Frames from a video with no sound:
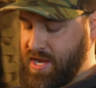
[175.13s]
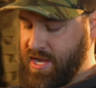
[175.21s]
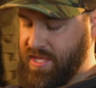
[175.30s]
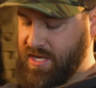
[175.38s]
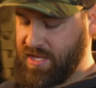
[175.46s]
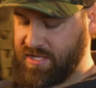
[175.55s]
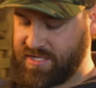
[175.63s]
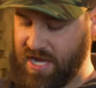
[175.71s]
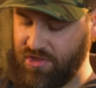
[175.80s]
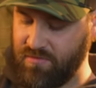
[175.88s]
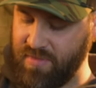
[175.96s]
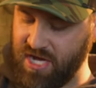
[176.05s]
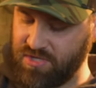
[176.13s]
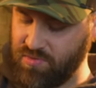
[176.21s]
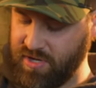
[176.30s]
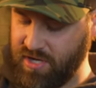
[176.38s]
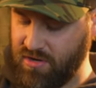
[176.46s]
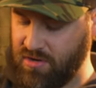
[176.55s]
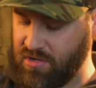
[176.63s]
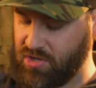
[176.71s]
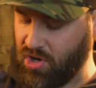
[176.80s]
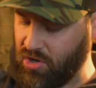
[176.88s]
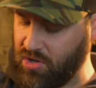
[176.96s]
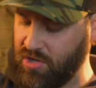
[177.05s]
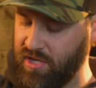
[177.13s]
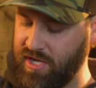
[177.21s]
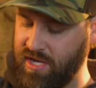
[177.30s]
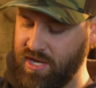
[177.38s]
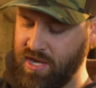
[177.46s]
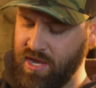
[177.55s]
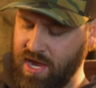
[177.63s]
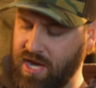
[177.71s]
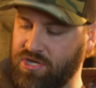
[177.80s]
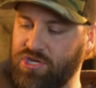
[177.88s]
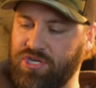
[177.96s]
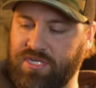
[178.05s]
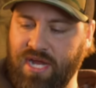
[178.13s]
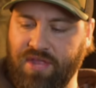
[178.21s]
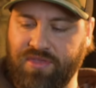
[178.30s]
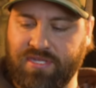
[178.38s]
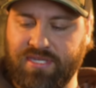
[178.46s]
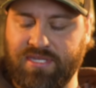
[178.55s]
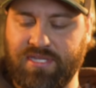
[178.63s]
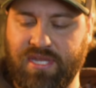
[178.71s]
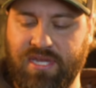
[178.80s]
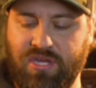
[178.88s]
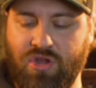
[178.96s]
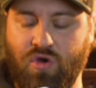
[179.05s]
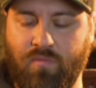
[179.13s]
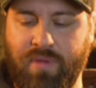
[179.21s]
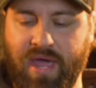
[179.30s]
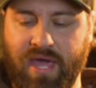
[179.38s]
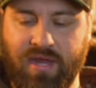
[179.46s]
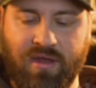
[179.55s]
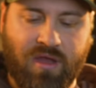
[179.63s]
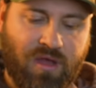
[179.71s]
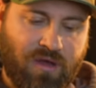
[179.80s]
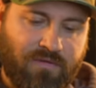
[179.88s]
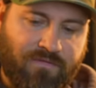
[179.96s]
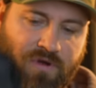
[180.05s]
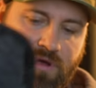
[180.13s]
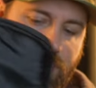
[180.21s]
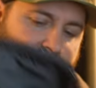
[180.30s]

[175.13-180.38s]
And then on this other mesh one here, currently, I actually just got this. This is a notepad from